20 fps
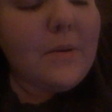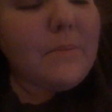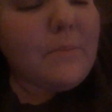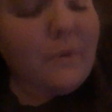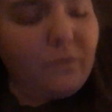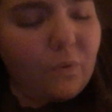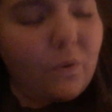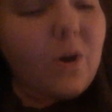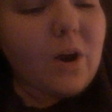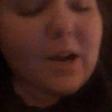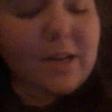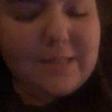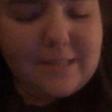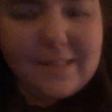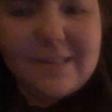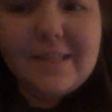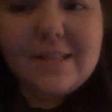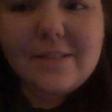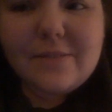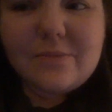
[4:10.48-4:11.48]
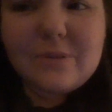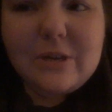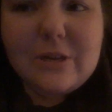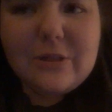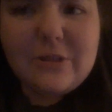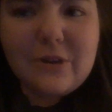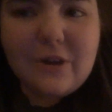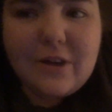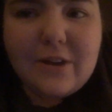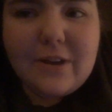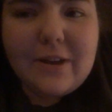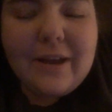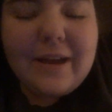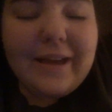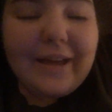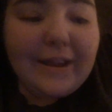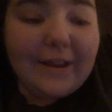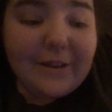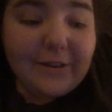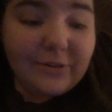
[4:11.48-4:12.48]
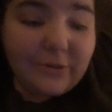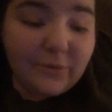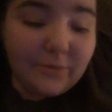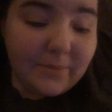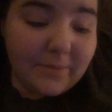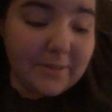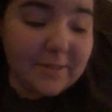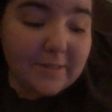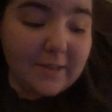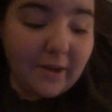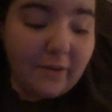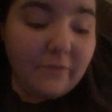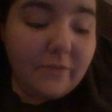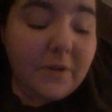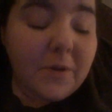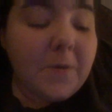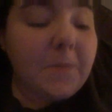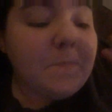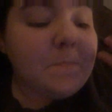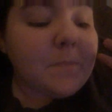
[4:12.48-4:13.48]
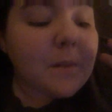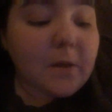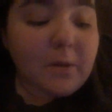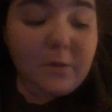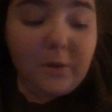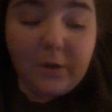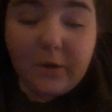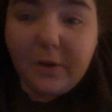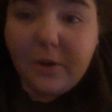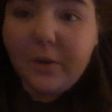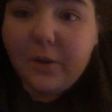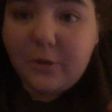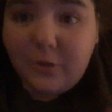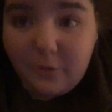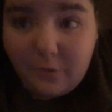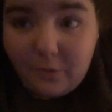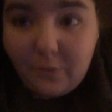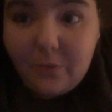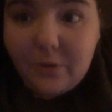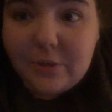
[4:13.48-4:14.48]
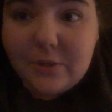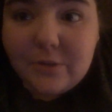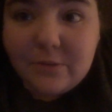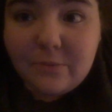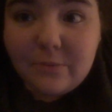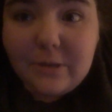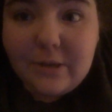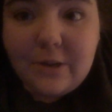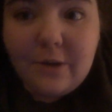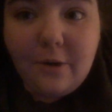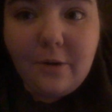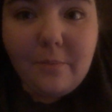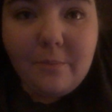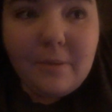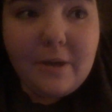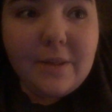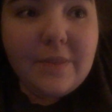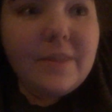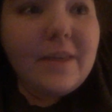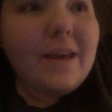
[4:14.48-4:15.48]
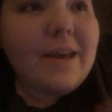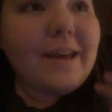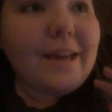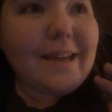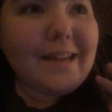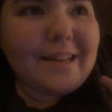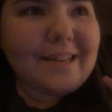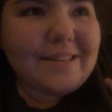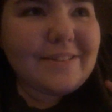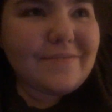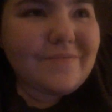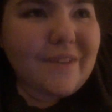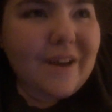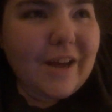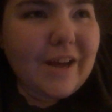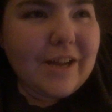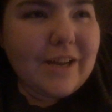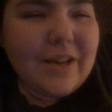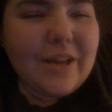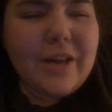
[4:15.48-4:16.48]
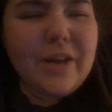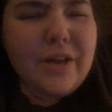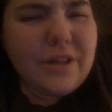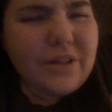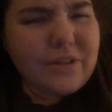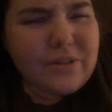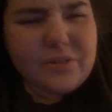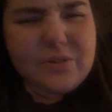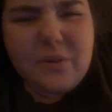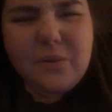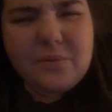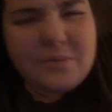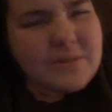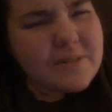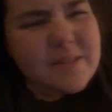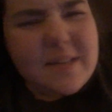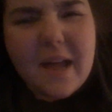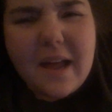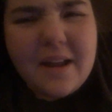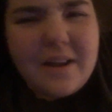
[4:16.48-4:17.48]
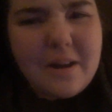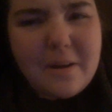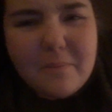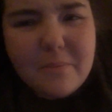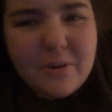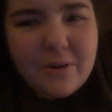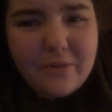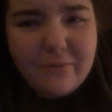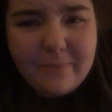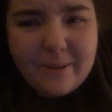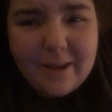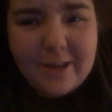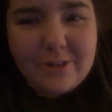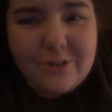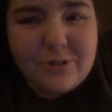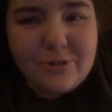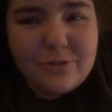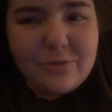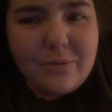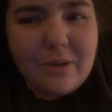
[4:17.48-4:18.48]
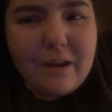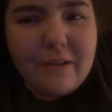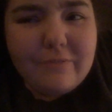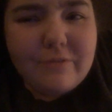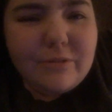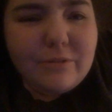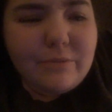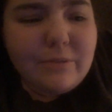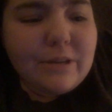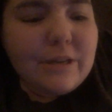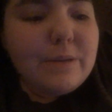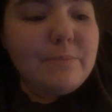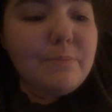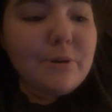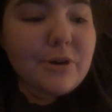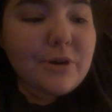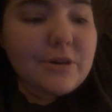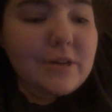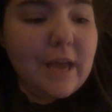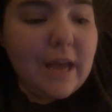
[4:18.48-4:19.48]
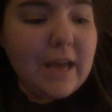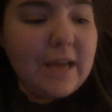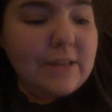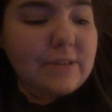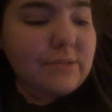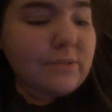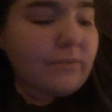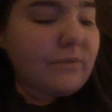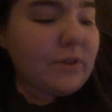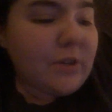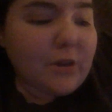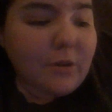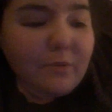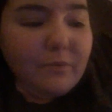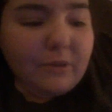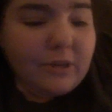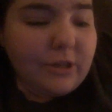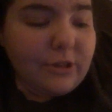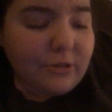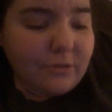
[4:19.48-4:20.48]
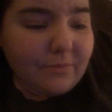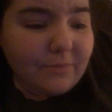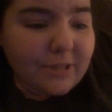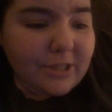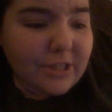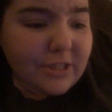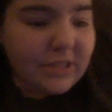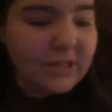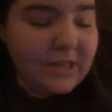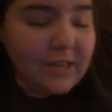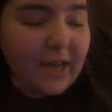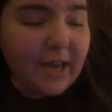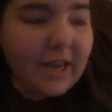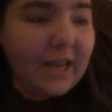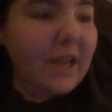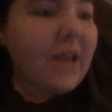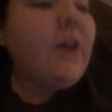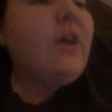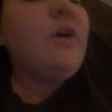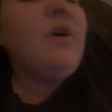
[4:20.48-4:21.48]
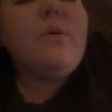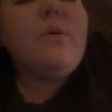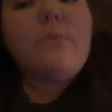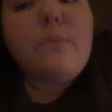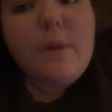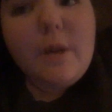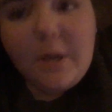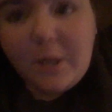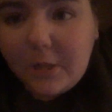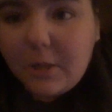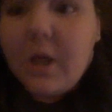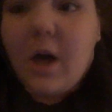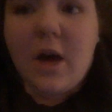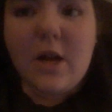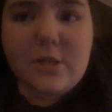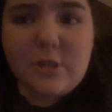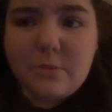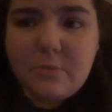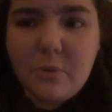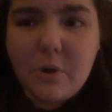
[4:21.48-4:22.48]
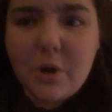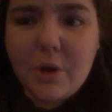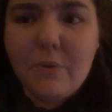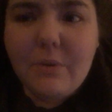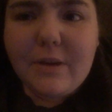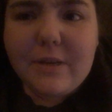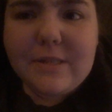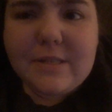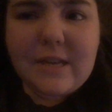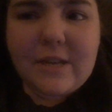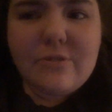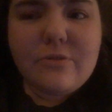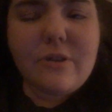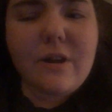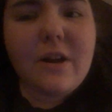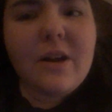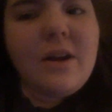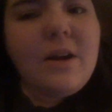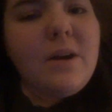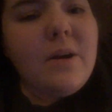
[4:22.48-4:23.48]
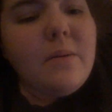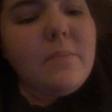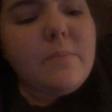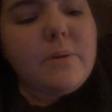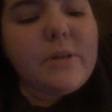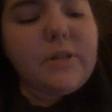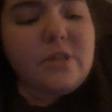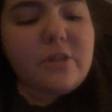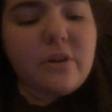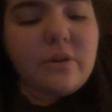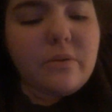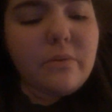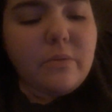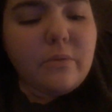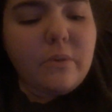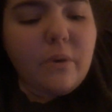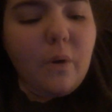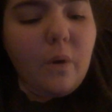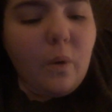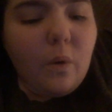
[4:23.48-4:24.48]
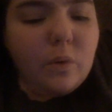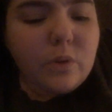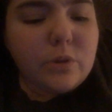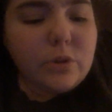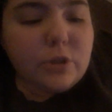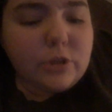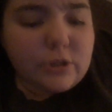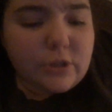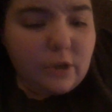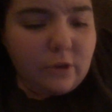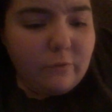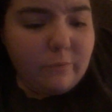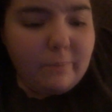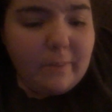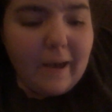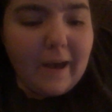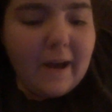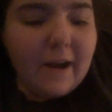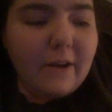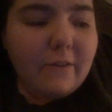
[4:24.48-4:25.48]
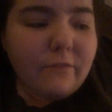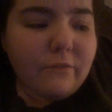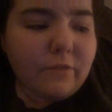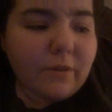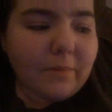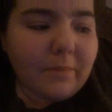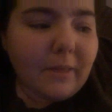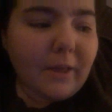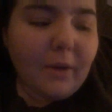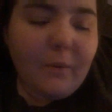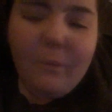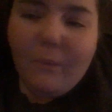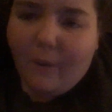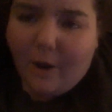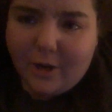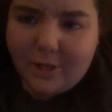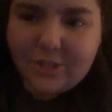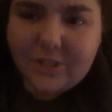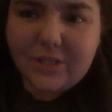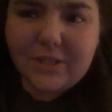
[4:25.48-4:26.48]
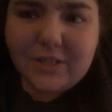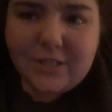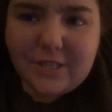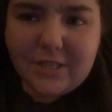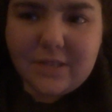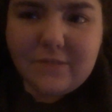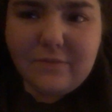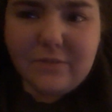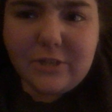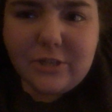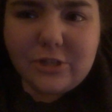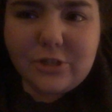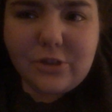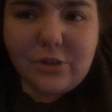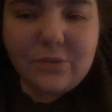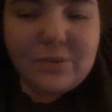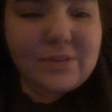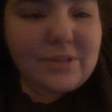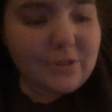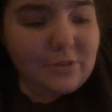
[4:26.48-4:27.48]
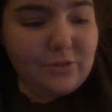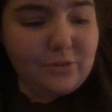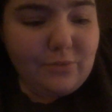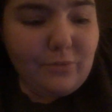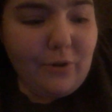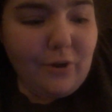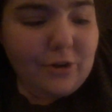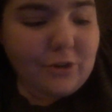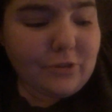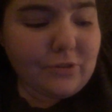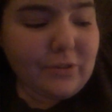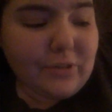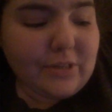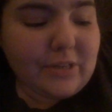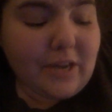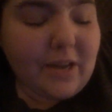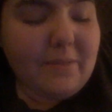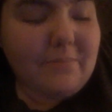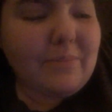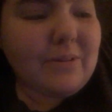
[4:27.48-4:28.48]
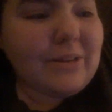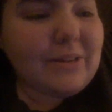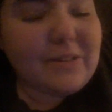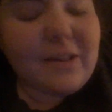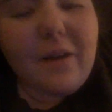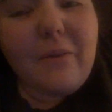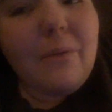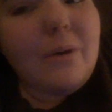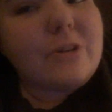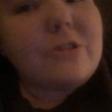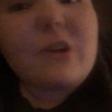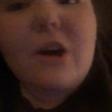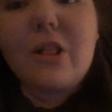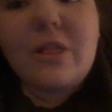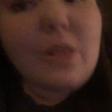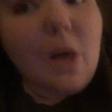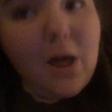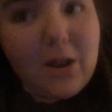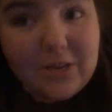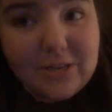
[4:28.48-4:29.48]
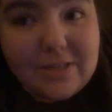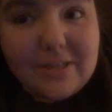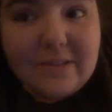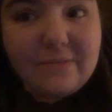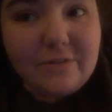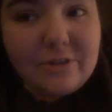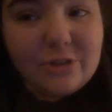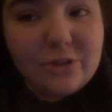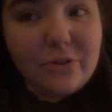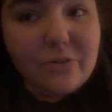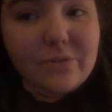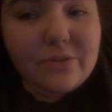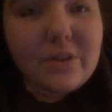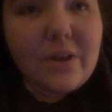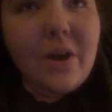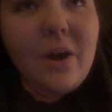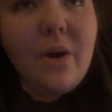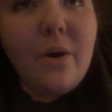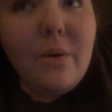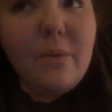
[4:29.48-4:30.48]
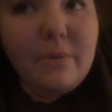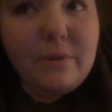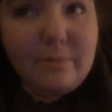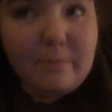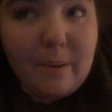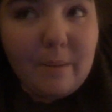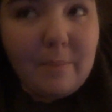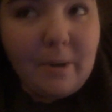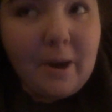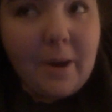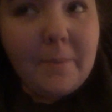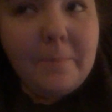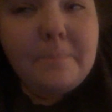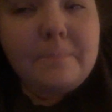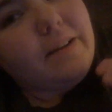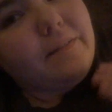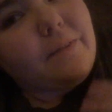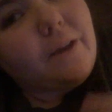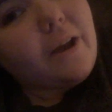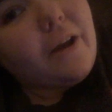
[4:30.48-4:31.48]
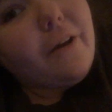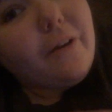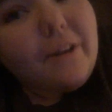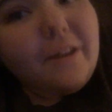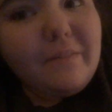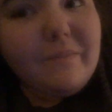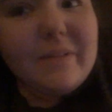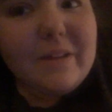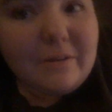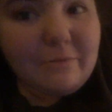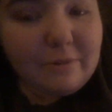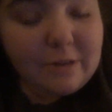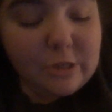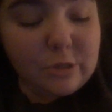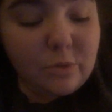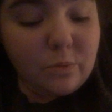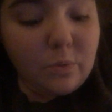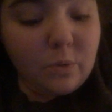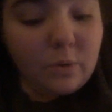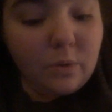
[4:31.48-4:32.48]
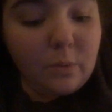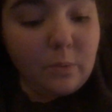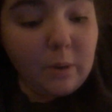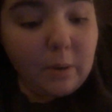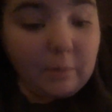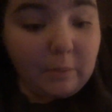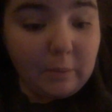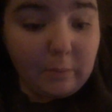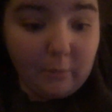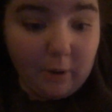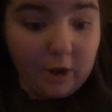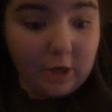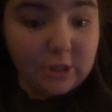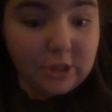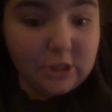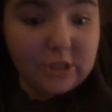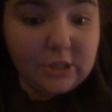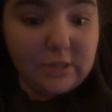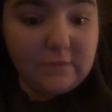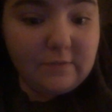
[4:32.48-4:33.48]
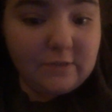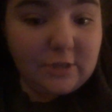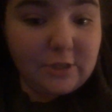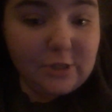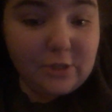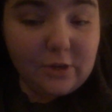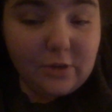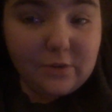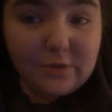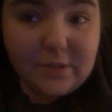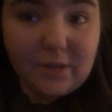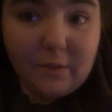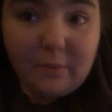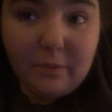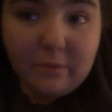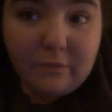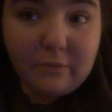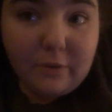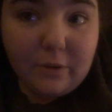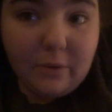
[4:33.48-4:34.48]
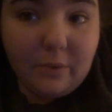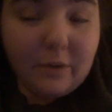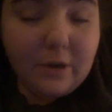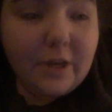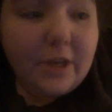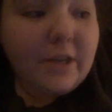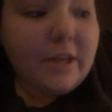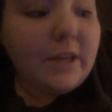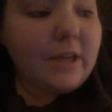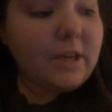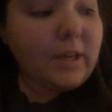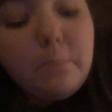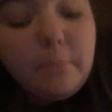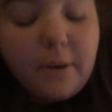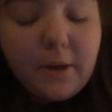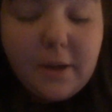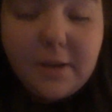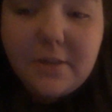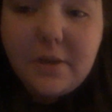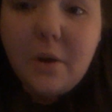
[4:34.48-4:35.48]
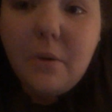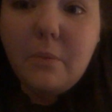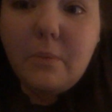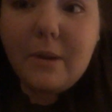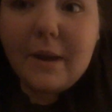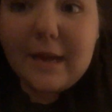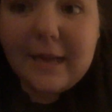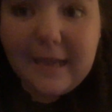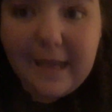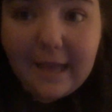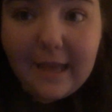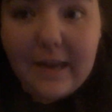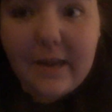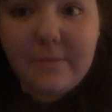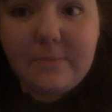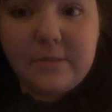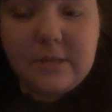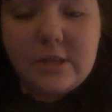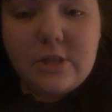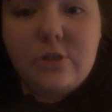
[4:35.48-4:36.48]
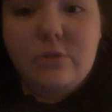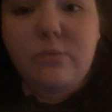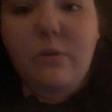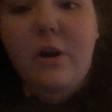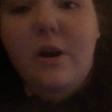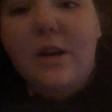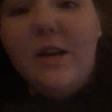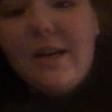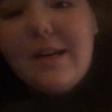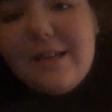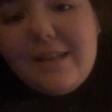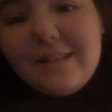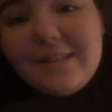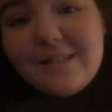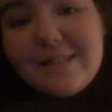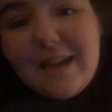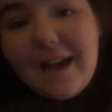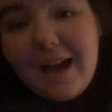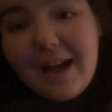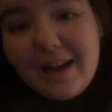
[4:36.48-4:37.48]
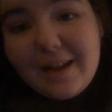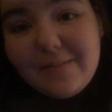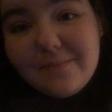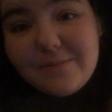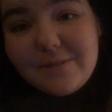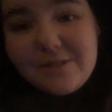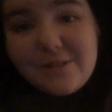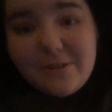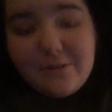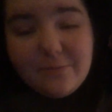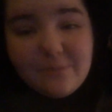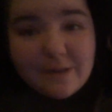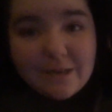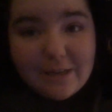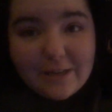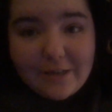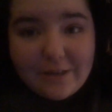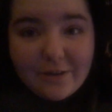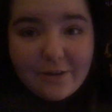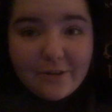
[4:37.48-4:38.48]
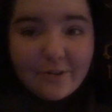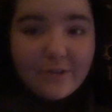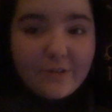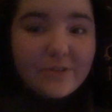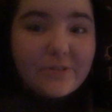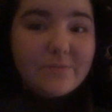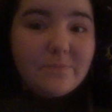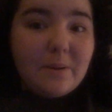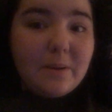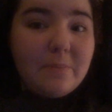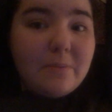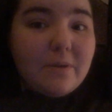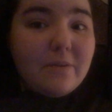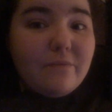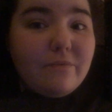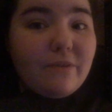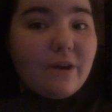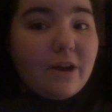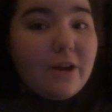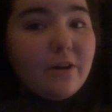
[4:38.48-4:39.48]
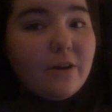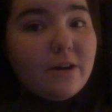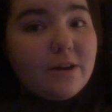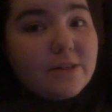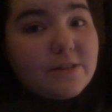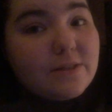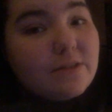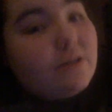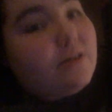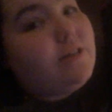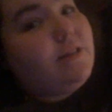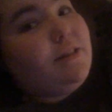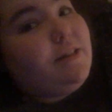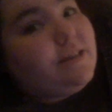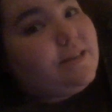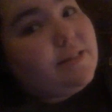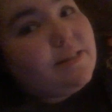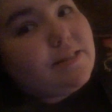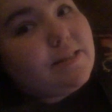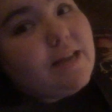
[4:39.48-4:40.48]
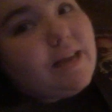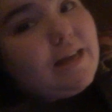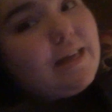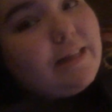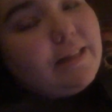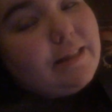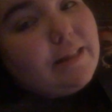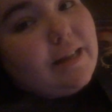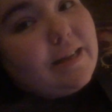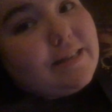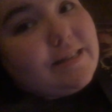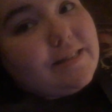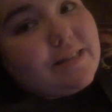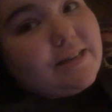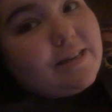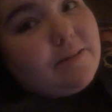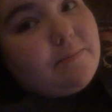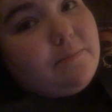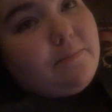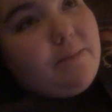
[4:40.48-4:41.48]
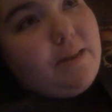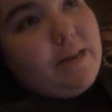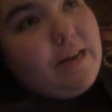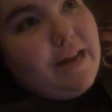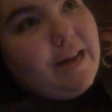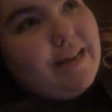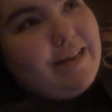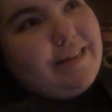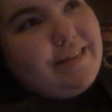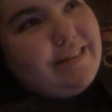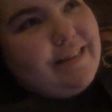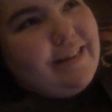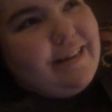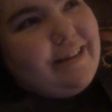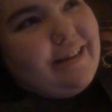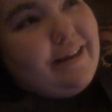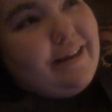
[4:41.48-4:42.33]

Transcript: before I did this readathon and I told myself, look, you're going to read all month. It is fine. There's no set number of pages you have to read per day. So if you don't read too much today, read a lot tomorrow, etc. But don't hold yourself back from like watching the TV shows that you watch all the time because I watch a lot of TV shows with my mom. Kind of like our evening ritual where we watch TV shows that we've recorded. But what I can update you on is I am still reading Girls of Paper and Fire. I started this last night at midnight.